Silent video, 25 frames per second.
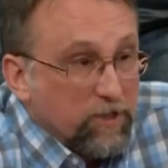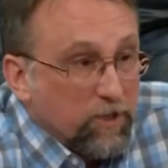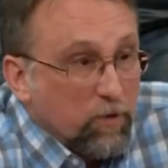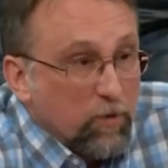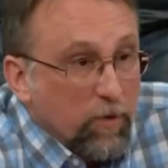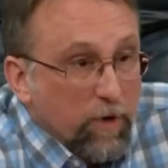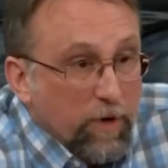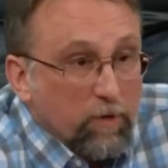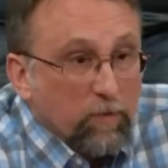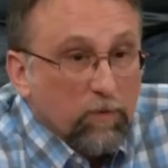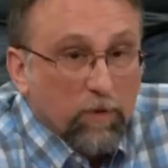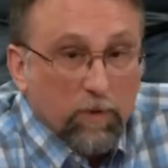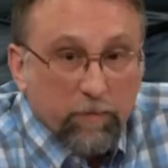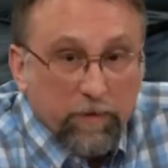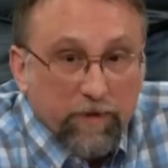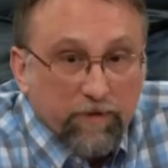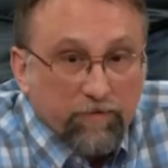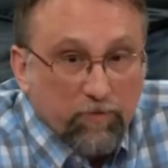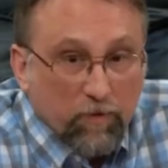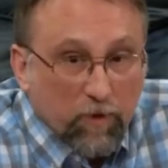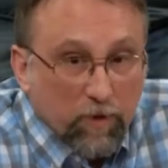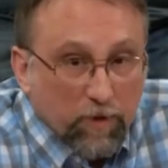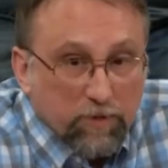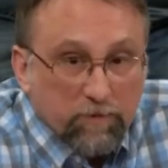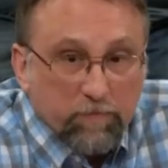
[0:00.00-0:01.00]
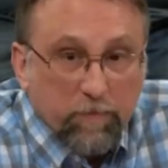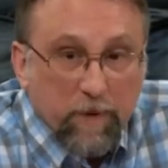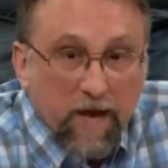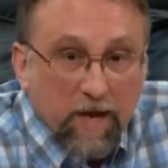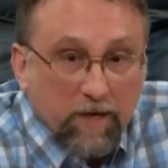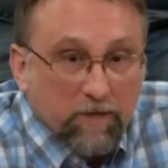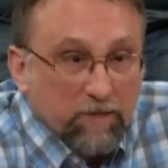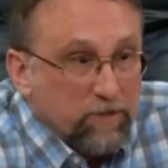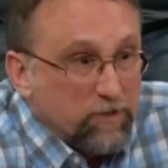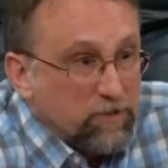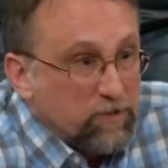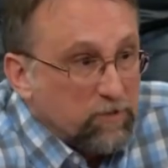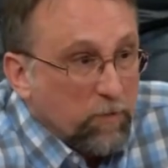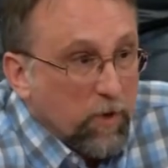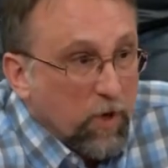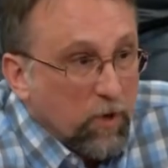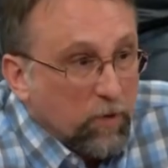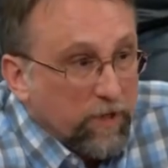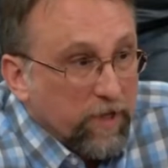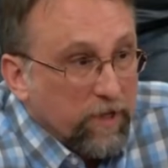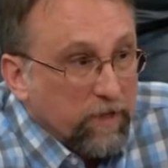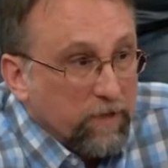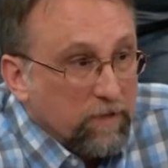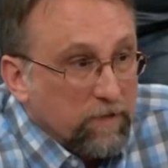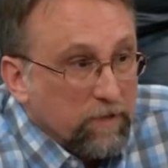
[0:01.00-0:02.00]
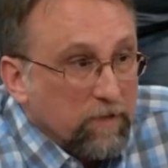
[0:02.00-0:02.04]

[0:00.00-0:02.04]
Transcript: quit will be forced back to smoking